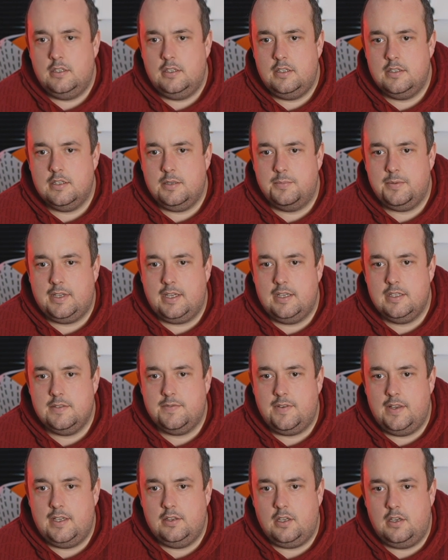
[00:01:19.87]
He's up against
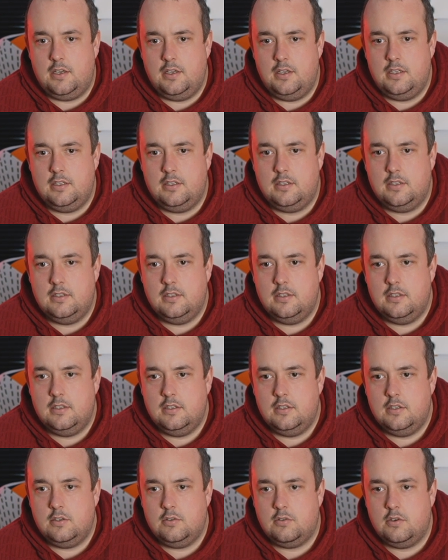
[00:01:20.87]
Van Dijk.
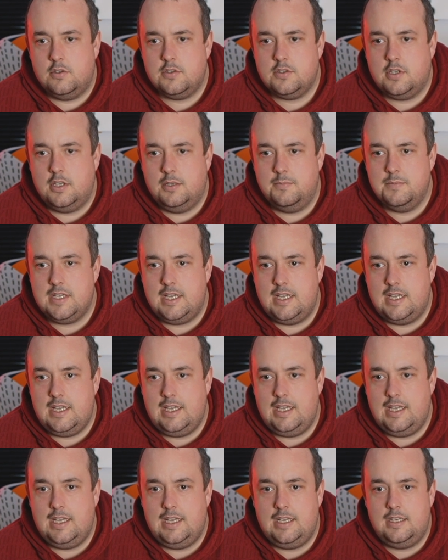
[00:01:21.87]
Cross comes
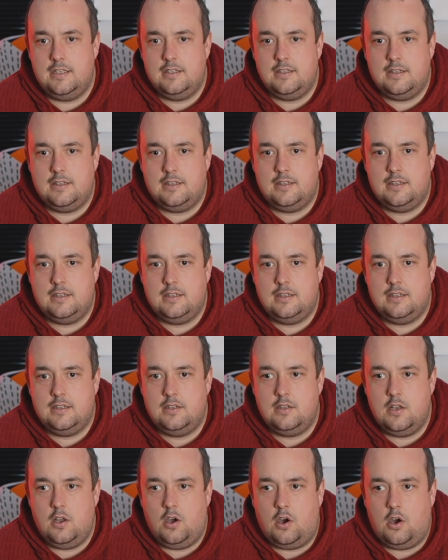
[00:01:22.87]
in.
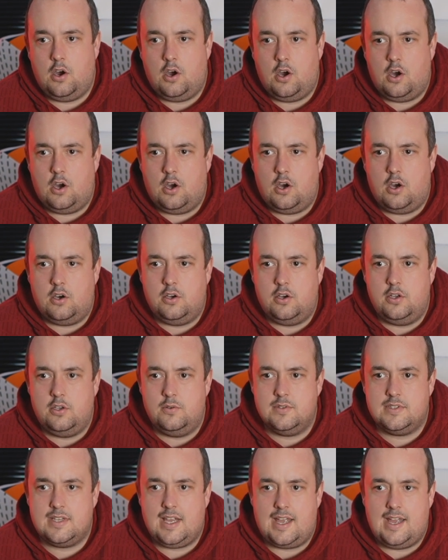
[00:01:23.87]
Oh,
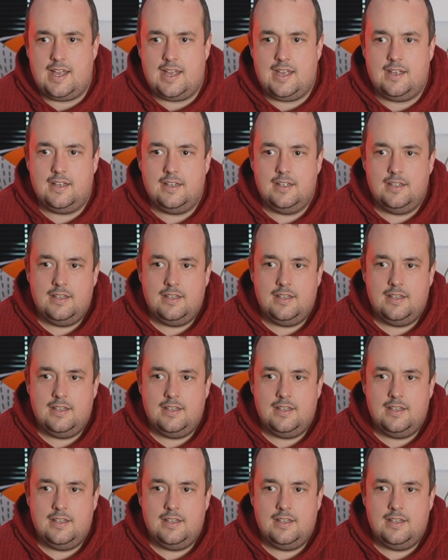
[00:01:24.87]
who's that?